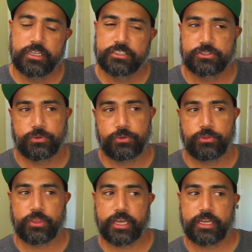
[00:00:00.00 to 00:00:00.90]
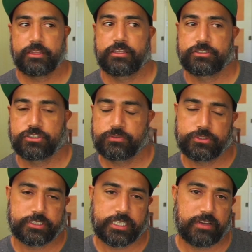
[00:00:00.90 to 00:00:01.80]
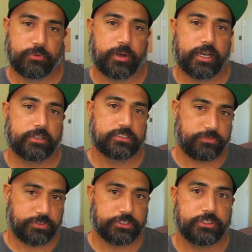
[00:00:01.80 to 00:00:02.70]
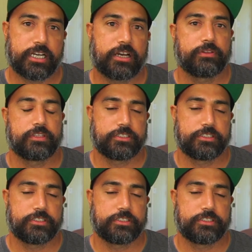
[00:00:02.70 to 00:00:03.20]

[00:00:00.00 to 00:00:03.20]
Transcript: so that the servers have a while to figure out